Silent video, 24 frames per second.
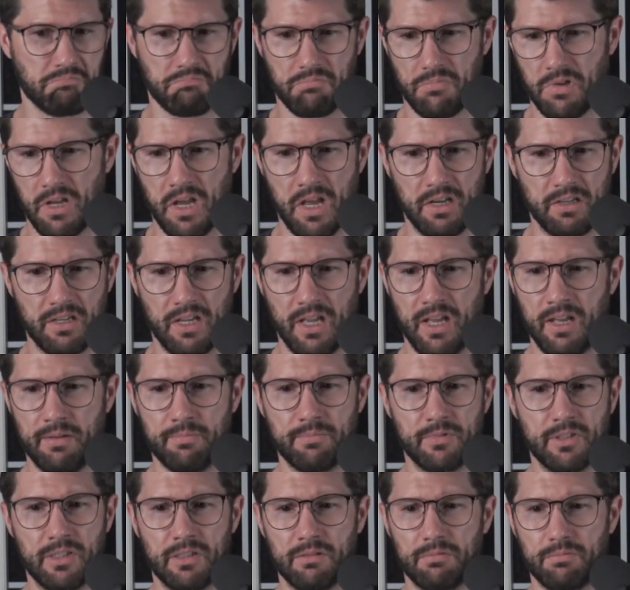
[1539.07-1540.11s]
At times
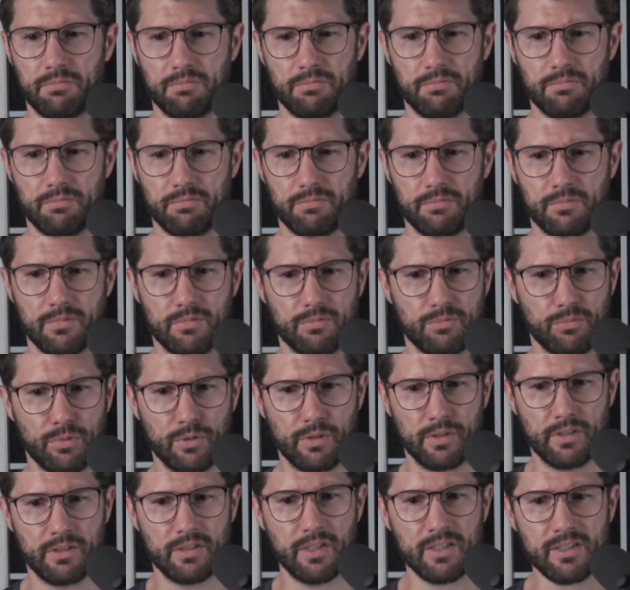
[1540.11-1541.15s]
it really
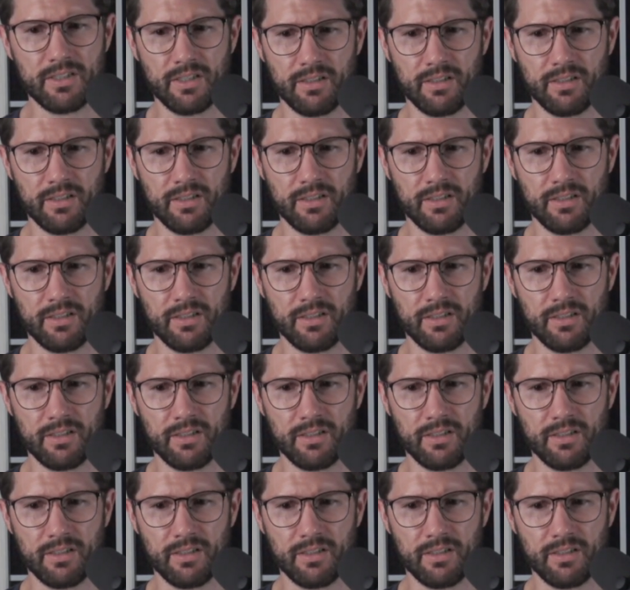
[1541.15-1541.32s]
doesn't.